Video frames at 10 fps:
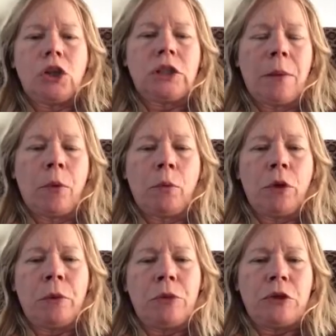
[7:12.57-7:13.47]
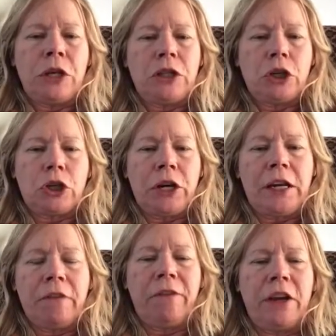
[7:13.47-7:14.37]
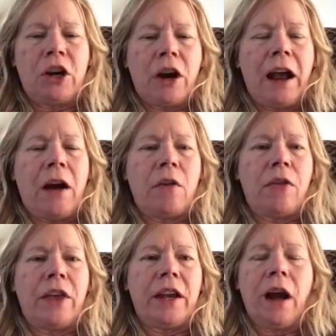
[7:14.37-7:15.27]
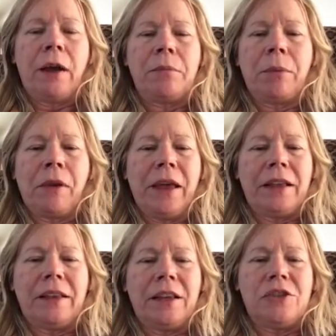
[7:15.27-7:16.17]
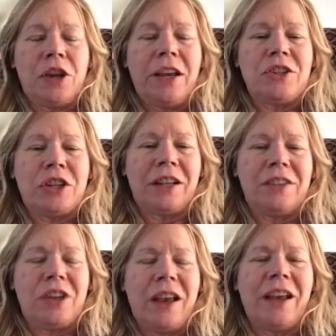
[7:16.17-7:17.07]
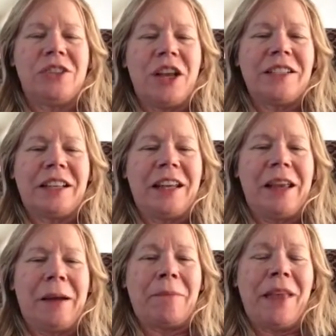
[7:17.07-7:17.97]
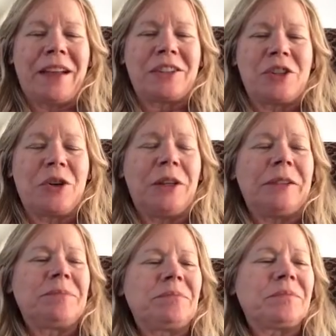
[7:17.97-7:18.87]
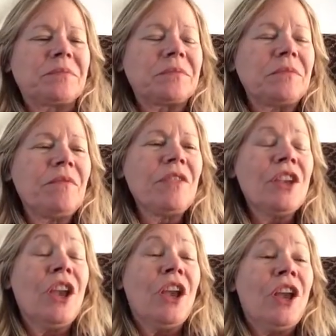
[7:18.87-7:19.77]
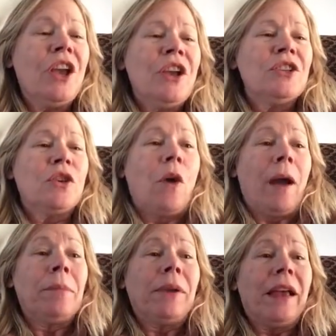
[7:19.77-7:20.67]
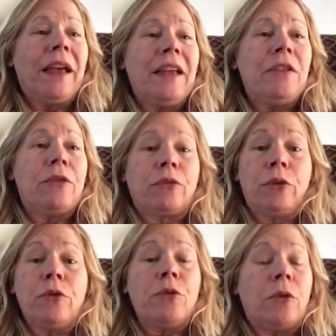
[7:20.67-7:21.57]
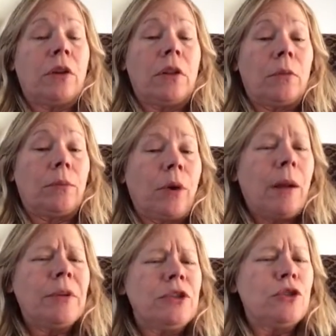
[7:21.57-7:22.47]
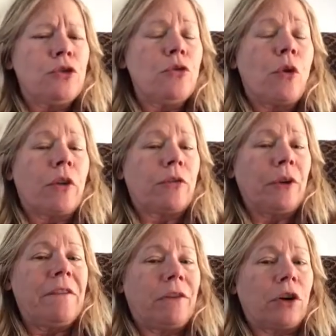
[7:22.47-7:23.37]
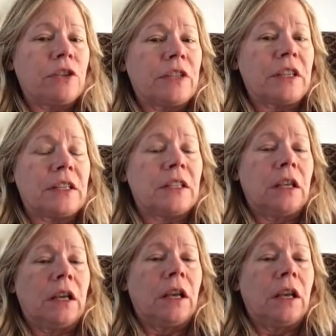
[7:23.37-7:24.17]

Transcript: someone with a music degree to figure out that I'm playing the adjacent hymn next to it. So I play through probably 2 or 3 verses,